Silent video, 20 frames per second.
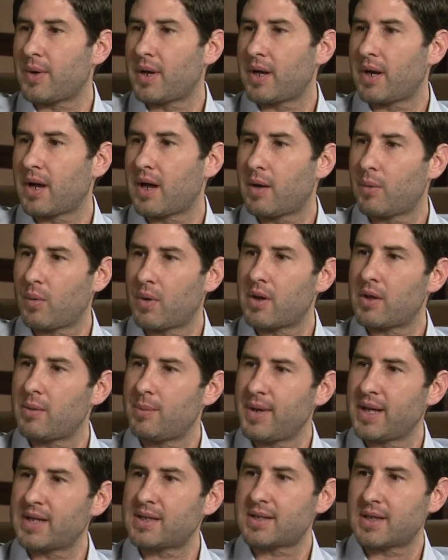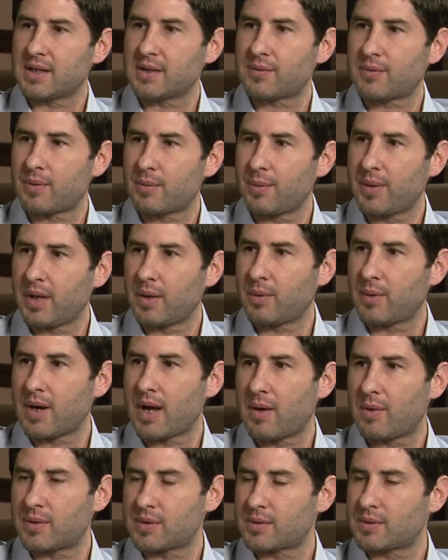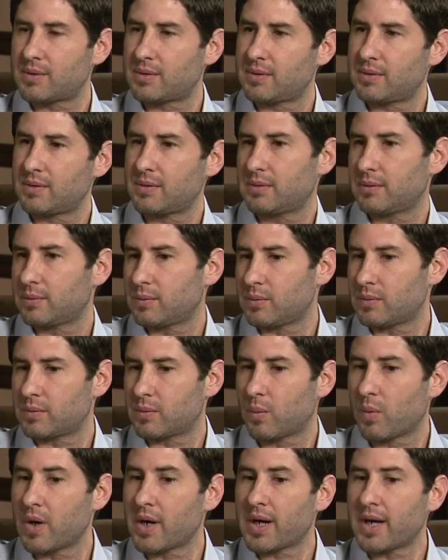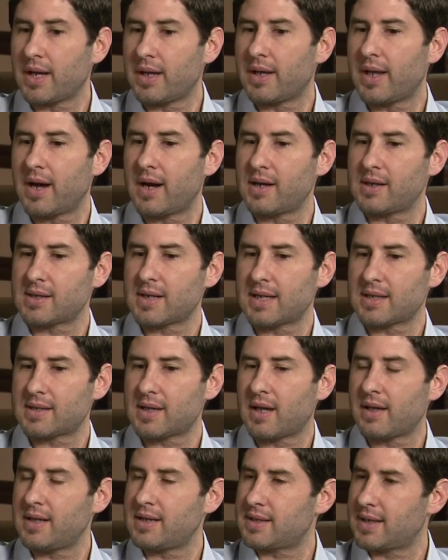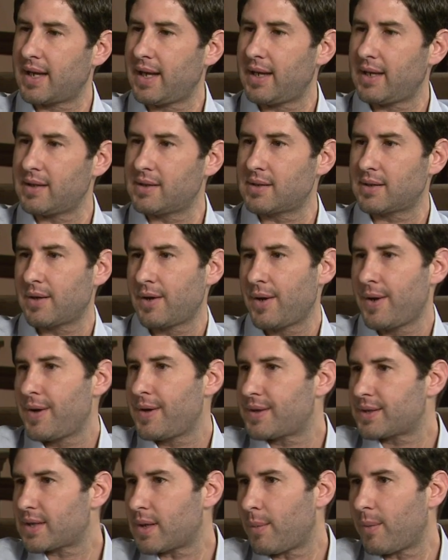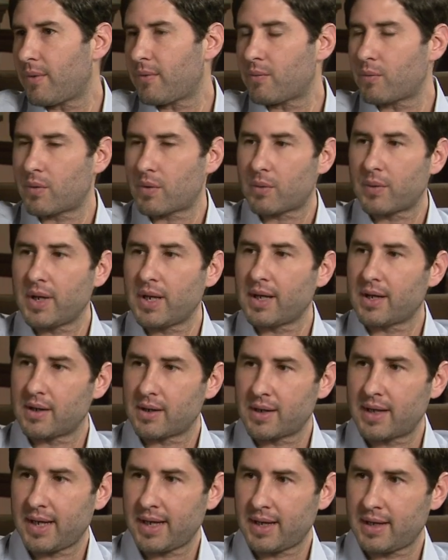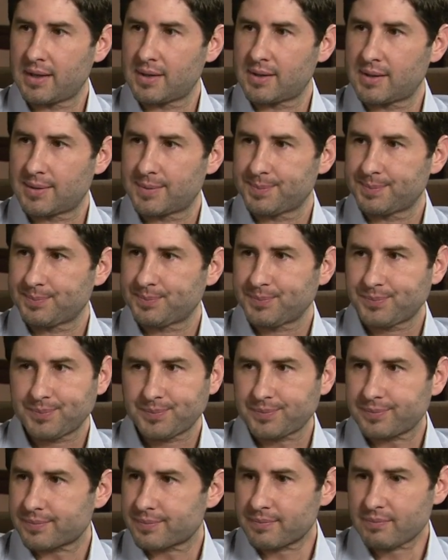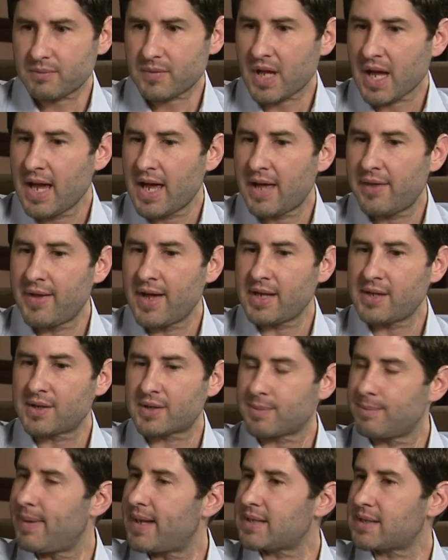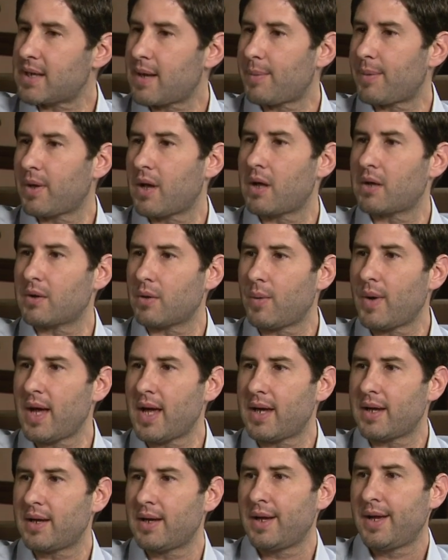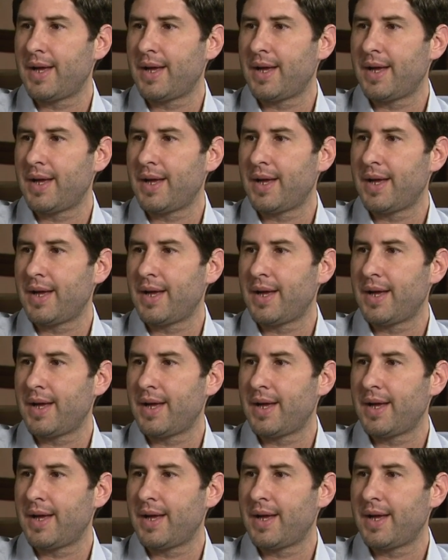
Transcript: And uh, one of the biggest things for me when I was working there is I saw these kids. Some of them were really good kids, and they just messed up along the way.